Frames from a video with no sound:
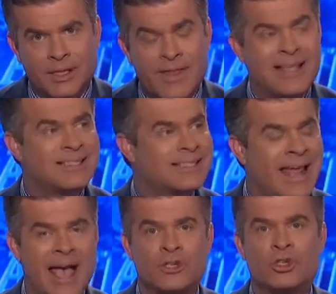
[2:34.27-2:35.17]
That
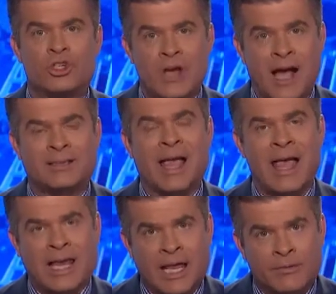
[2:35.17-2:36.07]
stat should shock the
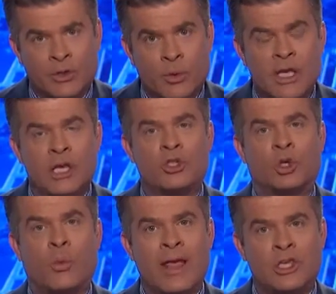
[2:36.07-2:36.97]
hell out of you. It should
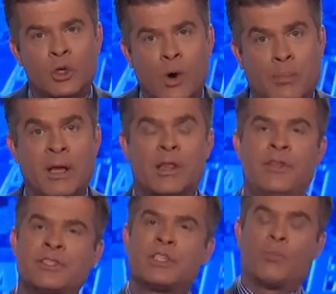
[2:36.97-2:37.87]
wake you up.
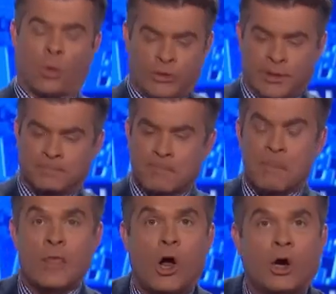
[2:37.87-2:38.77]
This is more than
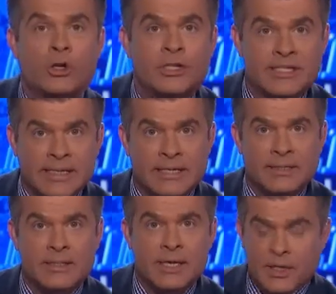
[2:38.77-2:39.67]
heart disease.